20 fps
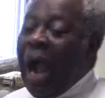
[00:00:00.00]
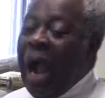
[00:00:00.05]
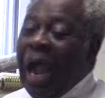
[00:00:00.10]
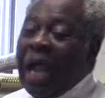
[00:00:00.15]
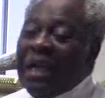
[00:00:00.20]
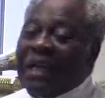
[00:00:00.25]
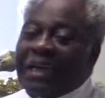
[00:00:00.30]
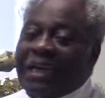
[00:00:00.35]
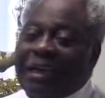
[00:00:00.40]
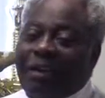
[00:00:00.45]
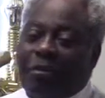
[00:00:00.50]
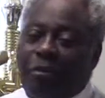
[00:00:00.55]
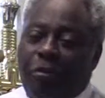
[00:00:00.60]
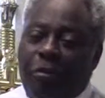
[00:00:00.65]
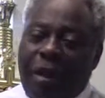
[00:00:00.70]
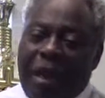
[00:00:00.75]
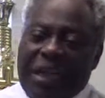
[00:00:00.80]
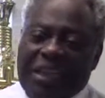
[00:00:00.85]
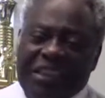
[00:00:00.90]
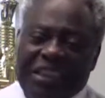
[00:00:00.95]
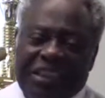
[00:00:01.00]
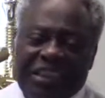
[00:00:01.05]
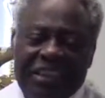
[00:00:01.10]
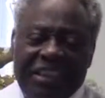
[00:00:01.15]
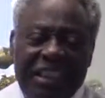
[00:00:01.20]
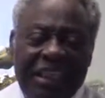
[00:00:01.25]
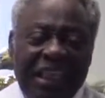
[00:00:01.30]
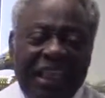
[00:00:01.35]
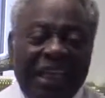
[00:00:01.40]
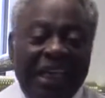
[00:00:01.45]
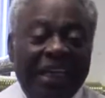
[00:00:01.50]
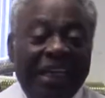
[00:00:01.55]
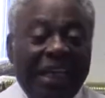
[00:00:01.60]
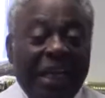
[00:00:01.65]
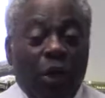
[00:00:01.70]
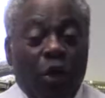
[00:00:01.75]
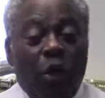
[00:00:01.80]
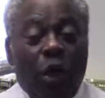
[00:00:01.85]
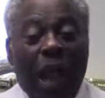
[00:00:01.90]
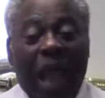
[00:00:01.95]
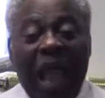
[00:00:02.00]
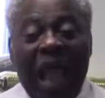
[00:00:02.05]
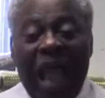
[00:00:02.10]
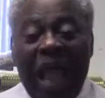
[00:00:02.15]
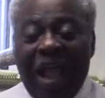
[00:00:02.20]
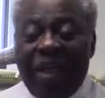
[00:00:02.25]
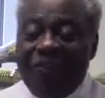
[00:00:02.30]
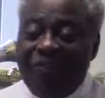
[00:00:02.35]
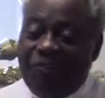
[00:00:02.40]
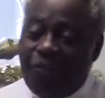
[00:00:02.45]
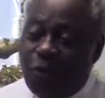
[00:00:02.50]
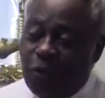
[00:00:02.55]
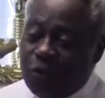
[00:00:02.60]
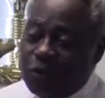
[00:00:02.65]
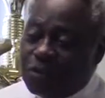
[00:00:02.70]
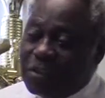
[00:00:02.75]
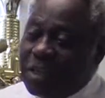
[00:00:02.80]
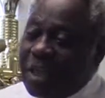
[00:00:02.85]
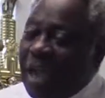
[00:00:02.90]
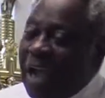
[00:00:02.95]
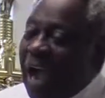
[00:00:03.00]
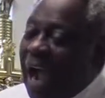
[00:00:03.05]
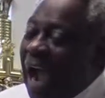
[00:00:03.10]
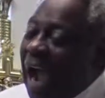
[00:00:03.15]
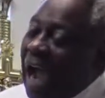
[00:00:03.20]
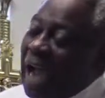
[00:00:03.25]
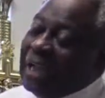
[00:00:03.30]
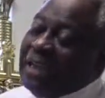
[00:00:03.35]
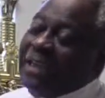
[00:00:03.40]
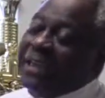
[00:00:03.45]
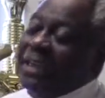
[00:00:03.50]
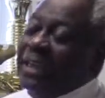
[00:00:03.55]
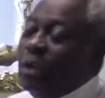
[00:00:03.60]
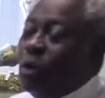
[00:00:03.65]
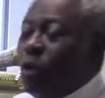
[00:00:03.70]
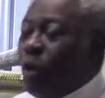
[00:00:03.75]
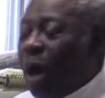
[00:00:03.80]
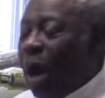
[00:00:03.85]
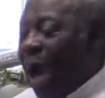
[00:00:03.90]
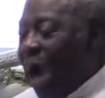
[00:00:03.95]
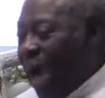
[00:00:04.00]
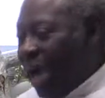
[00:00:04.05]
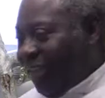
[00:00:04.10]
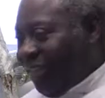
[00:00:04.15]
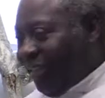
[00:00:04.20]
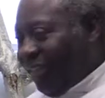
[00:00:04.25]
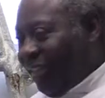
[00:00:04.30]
I create new heavens and new earth.